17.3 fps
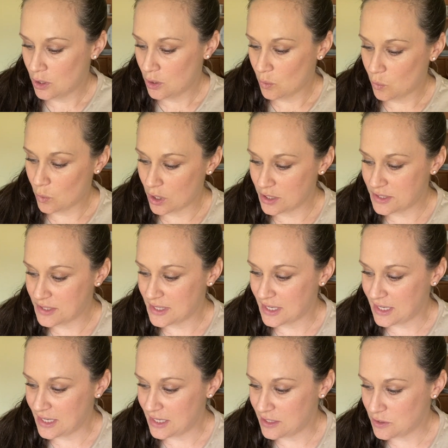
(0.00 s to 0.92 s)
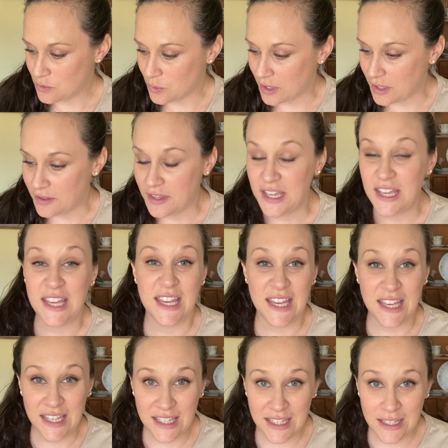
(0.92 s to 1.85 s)
words that end with
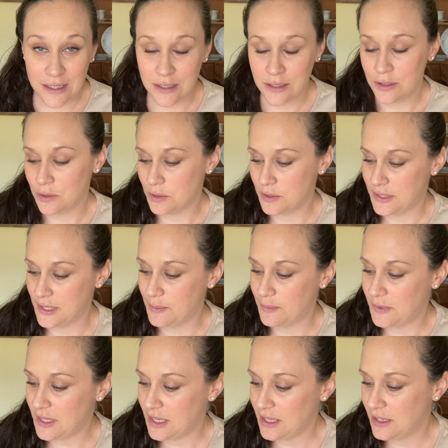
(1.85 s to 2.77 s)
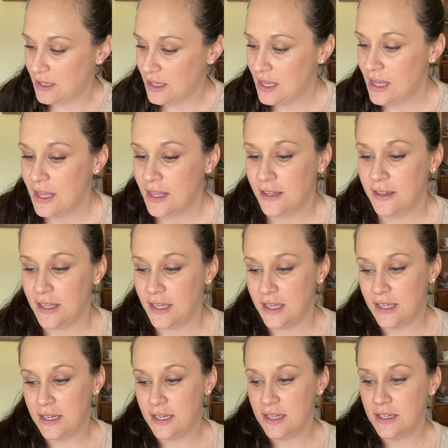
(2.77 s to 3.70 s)
ing or something.
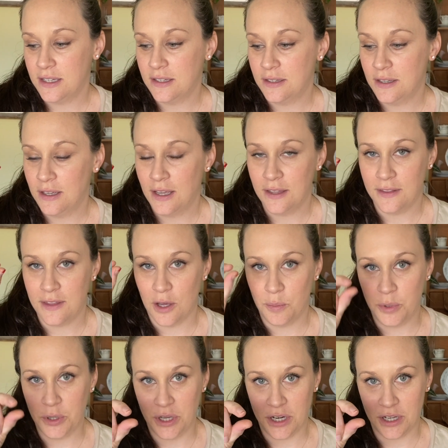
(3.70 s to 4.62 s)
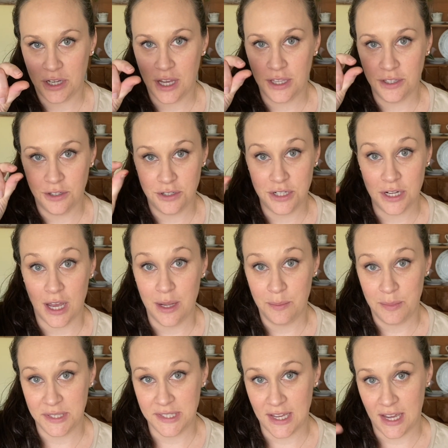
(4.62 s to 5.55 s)
Then they'll put a colored dot
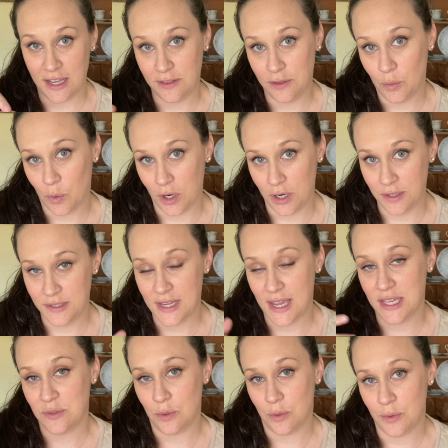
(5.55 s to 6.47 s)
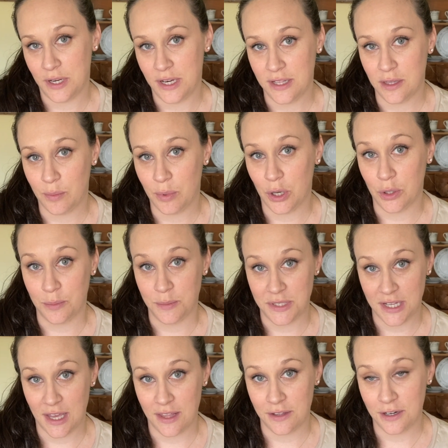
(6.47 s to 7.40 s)
beside the words as we're reading the poem
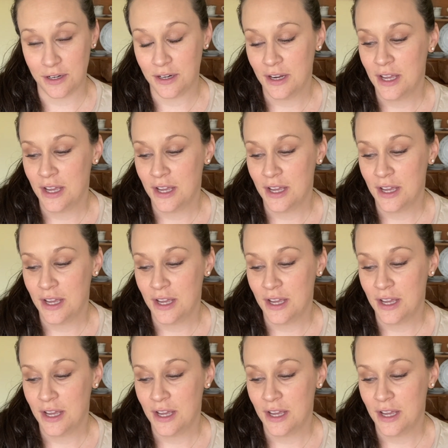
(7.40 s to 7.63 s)
together.